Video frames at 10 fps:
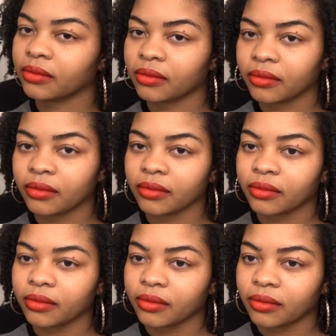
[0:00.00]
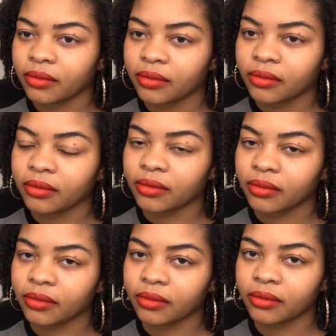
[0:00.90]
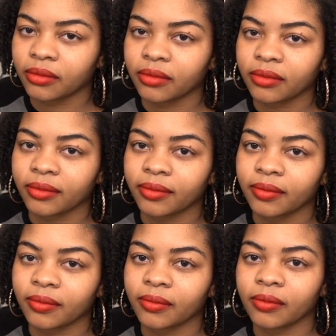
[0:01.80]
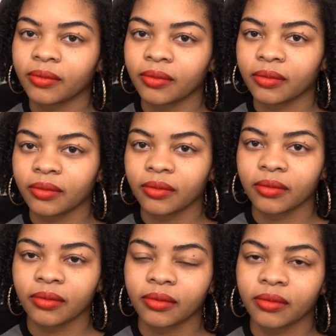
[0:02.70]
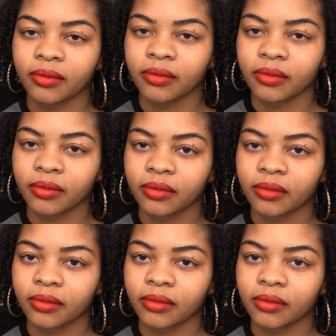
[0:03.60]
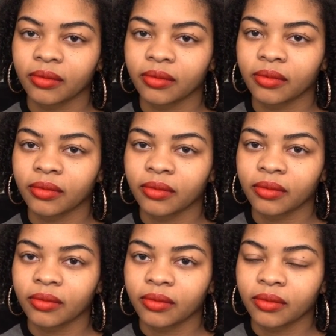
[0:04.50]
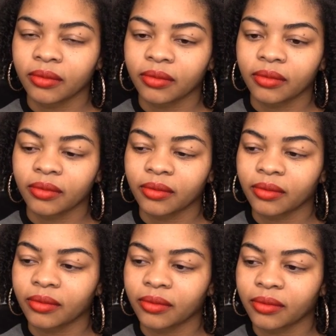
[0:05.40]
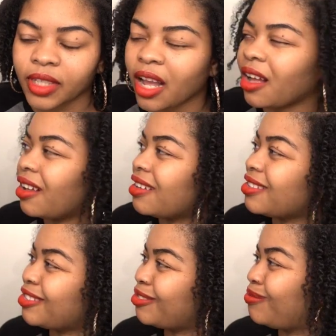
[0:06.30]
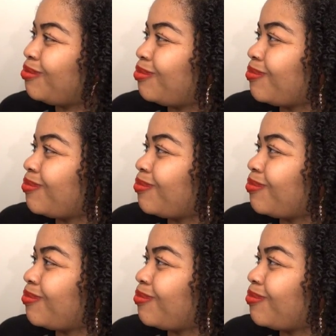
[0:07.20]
This person isn't speaking.